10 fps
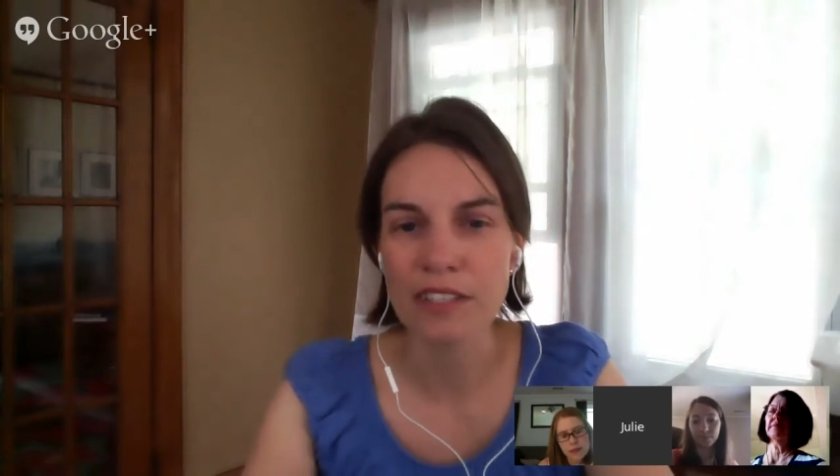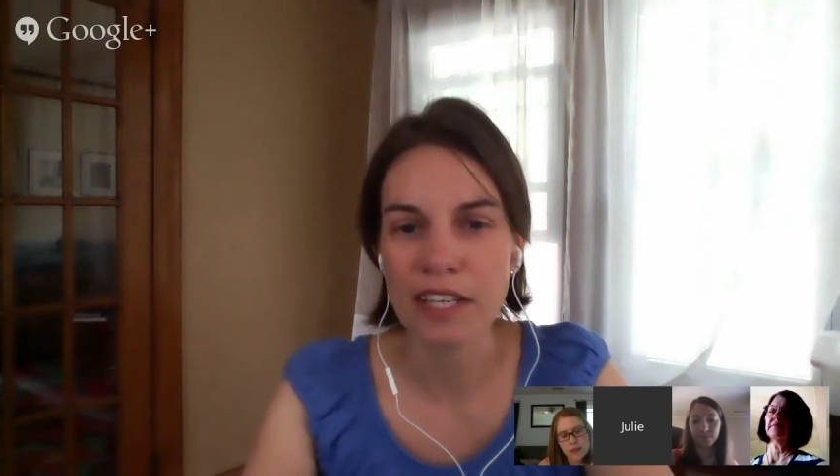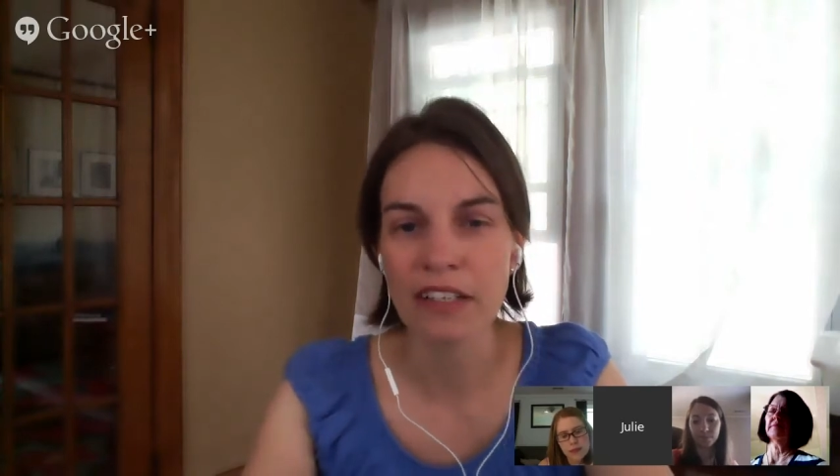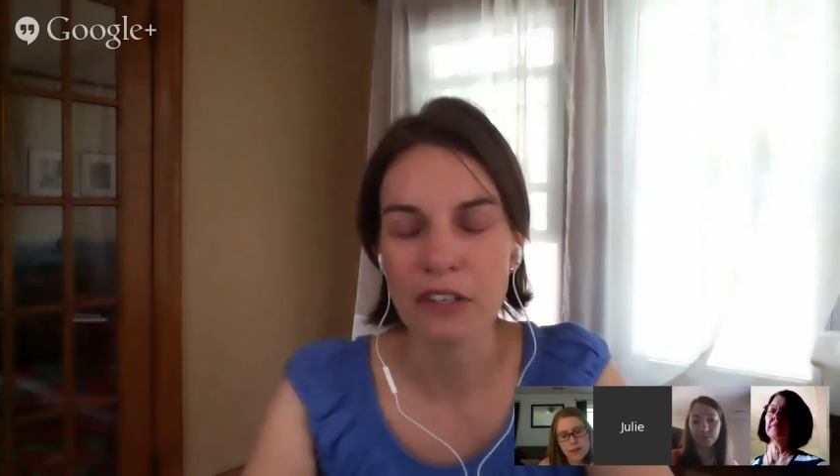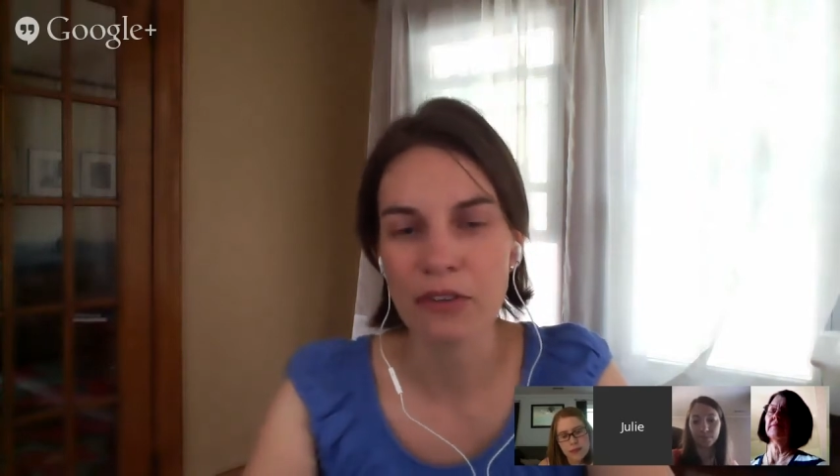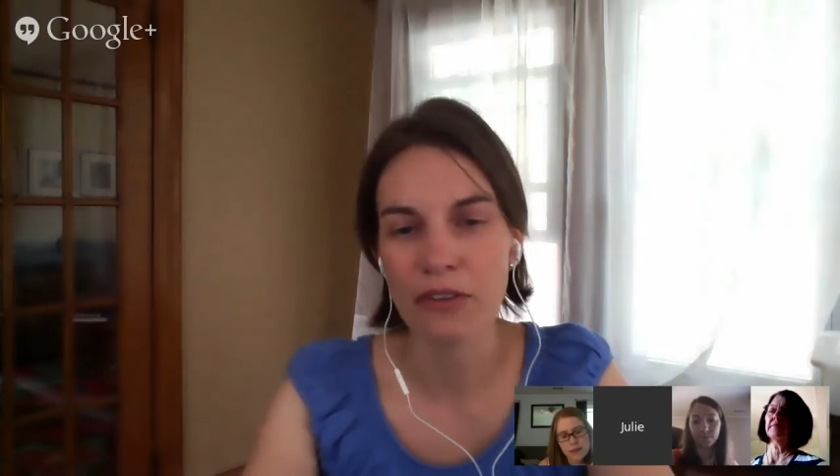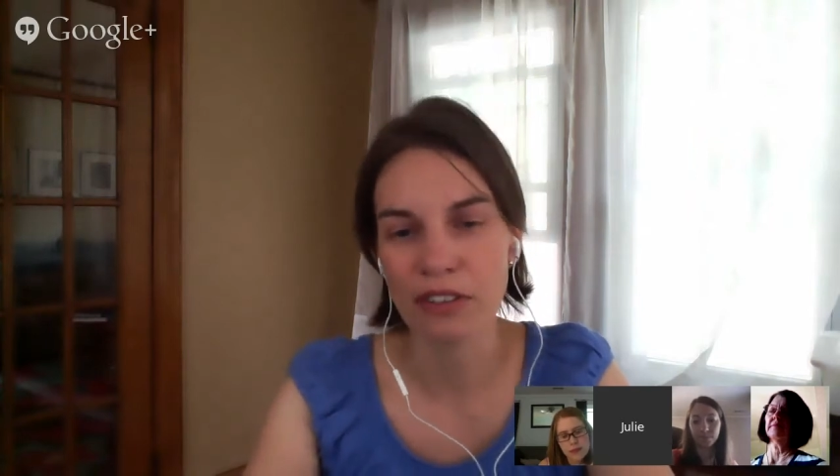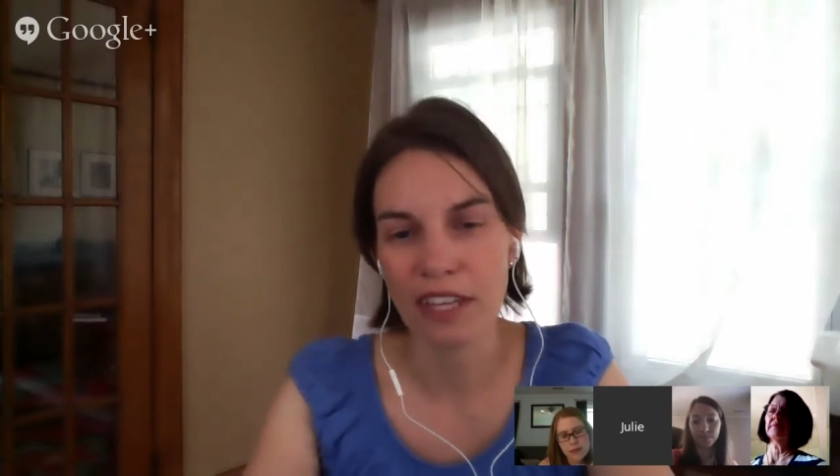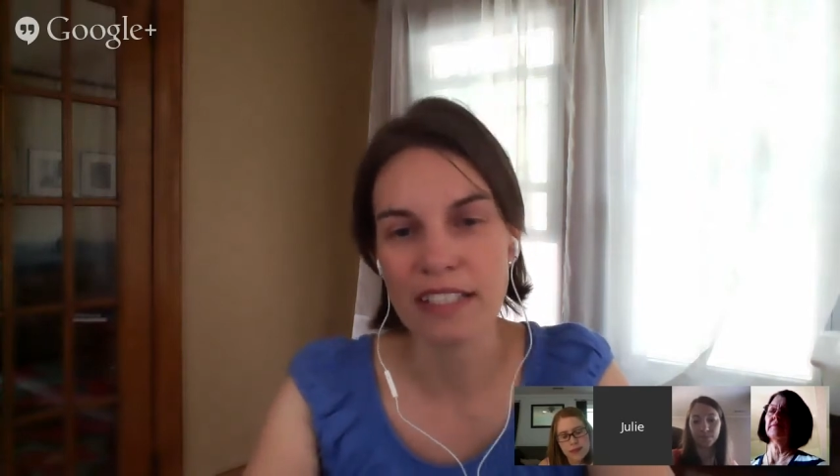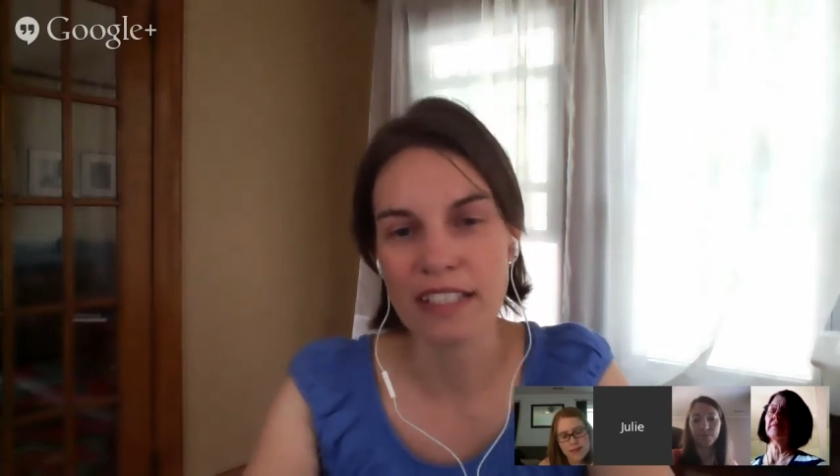The second or
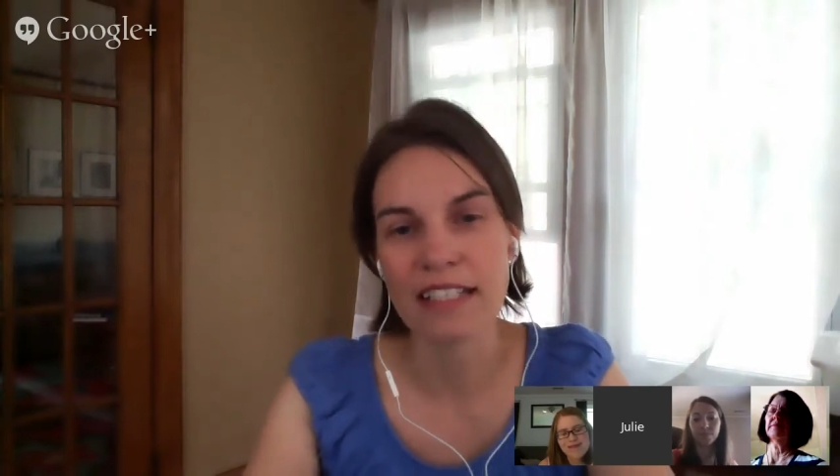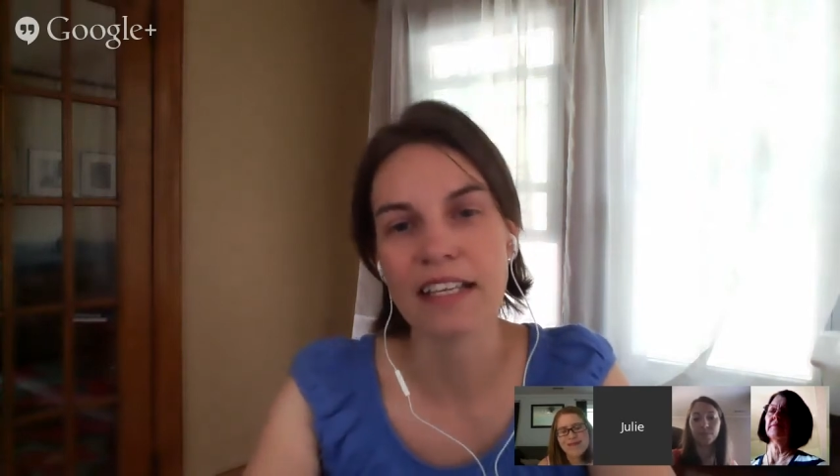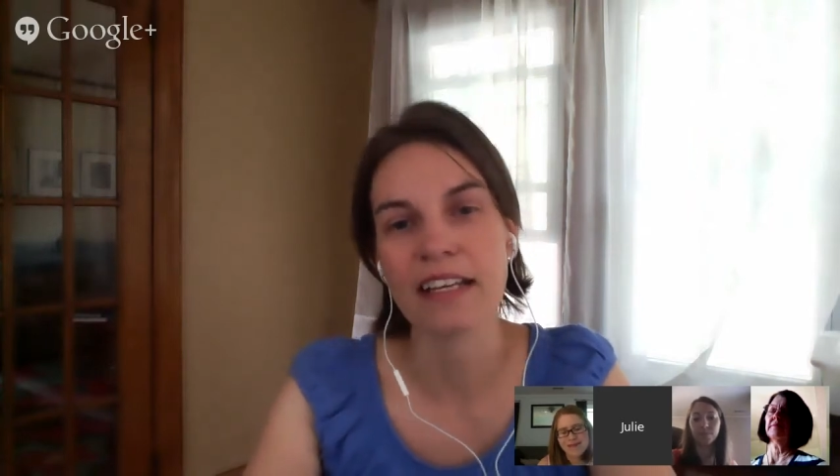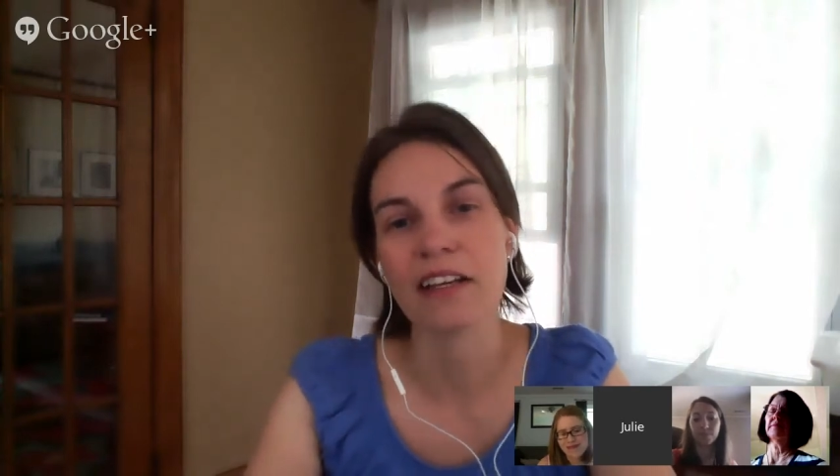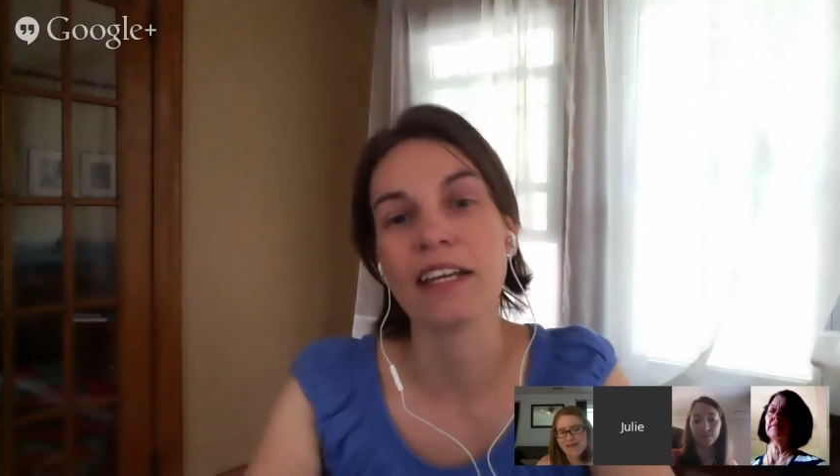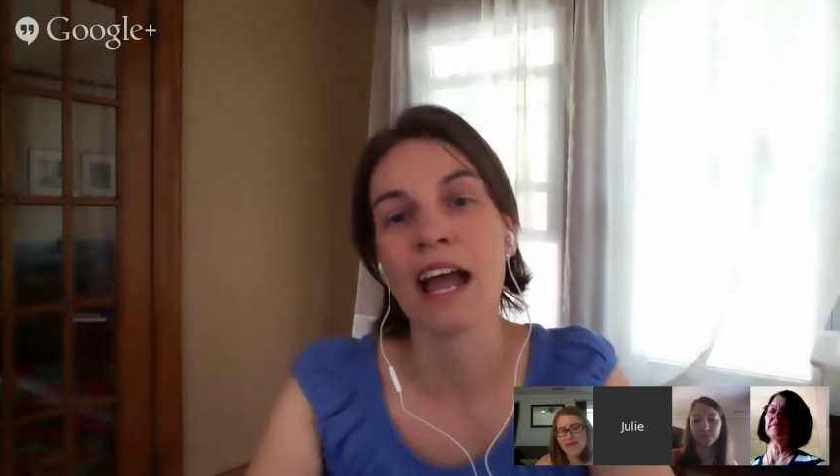third lesson, it's like,